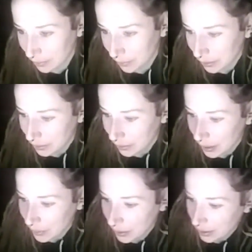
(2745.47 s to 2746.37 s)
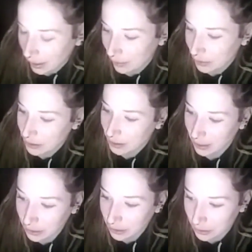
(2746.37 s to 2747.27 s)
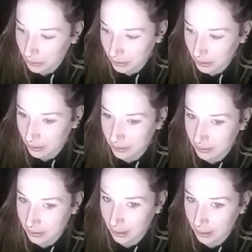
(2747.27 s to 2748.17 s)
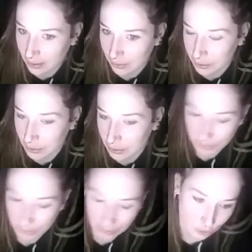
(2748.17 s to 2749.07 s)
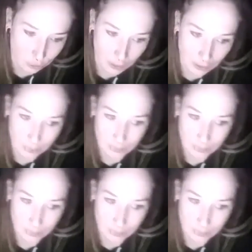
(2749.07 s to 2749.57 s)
you can do is that if you have a close bond with a spirit, they